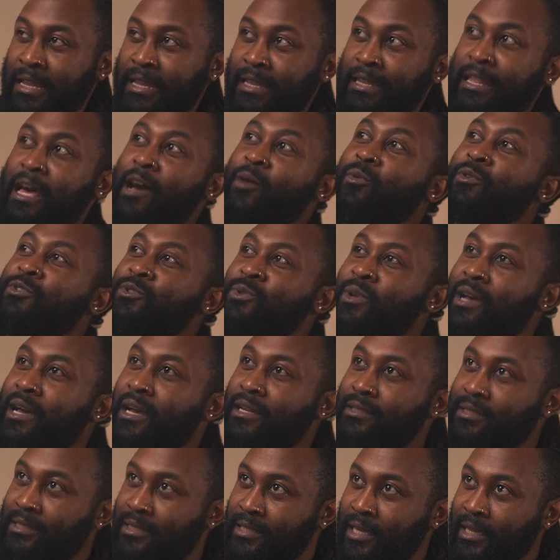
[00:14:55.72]
Now, when you
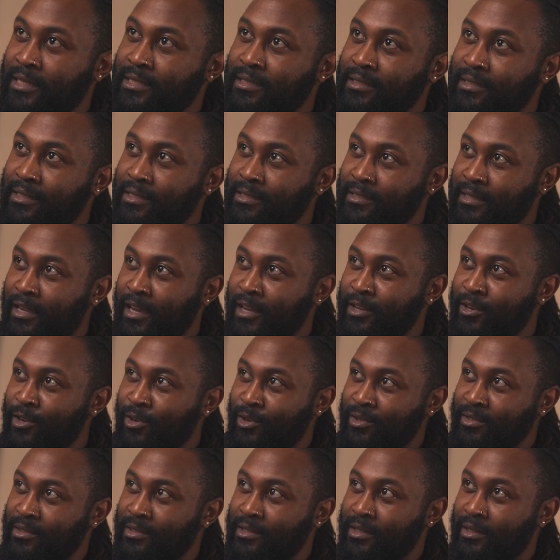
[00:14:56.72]
add sex and desire
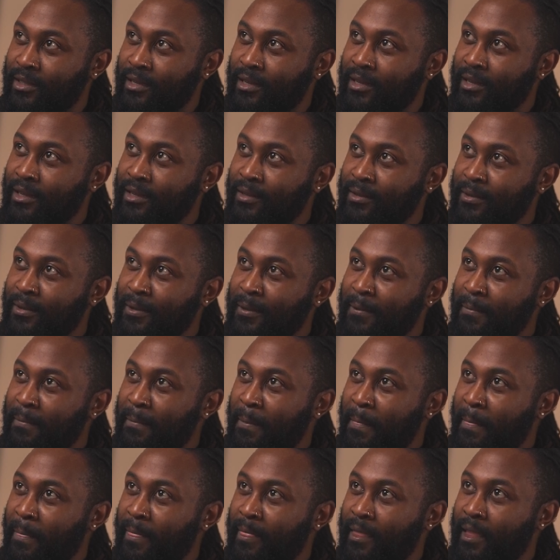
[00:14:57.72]
onto that,
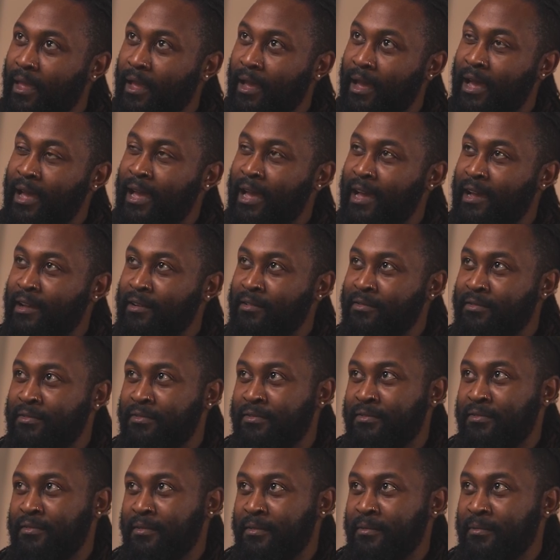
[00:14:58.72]
I
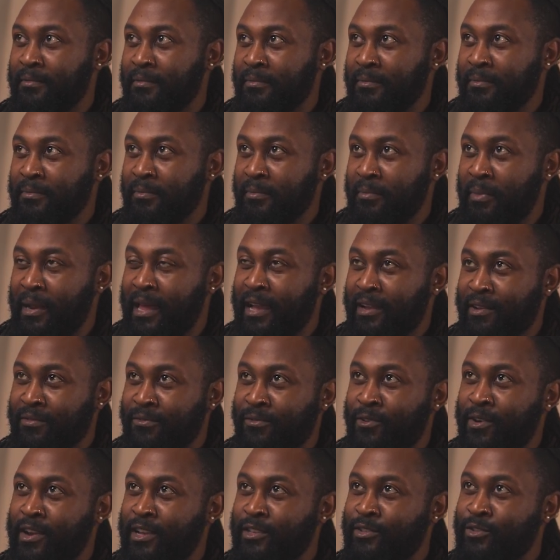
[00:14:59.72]
have black
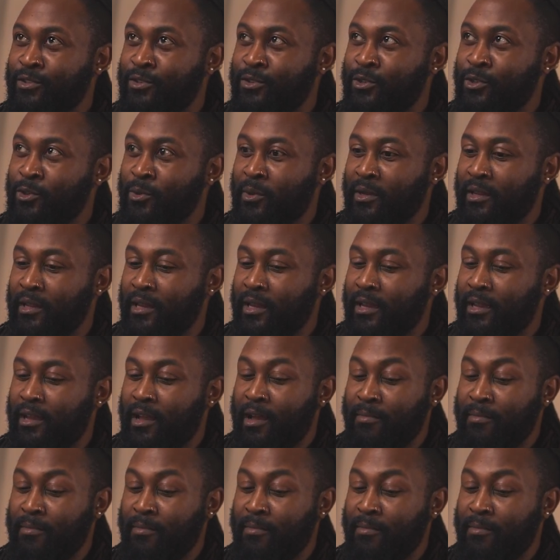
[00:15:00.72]
friends who are like,